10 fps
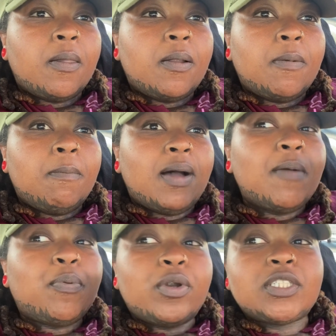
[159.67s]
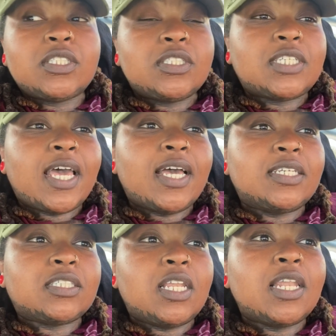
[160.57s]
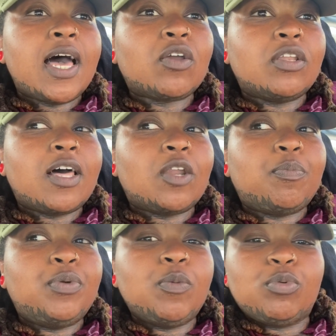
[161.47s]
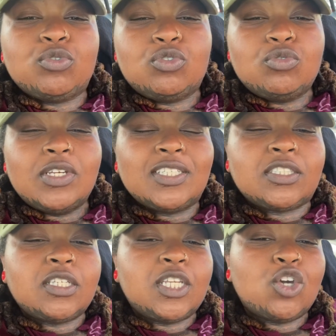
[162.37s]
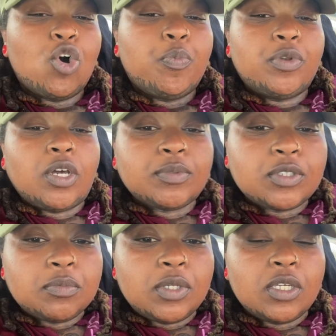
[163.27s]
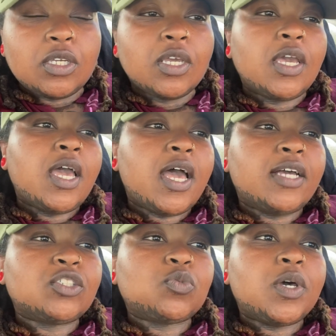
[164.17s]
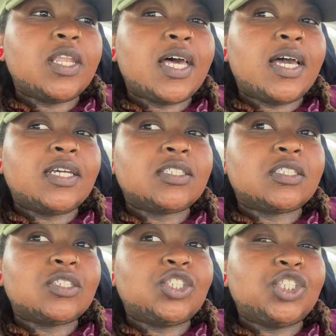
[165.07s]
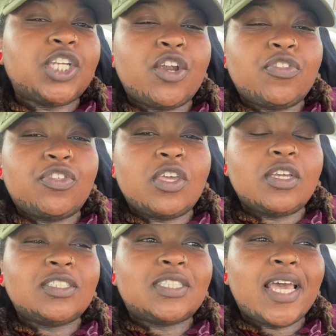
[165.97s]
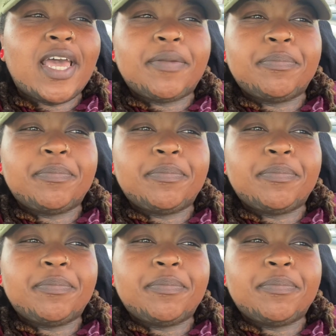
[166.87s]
my presence has allowed a lot of people to instantly open up to me, as well as share things that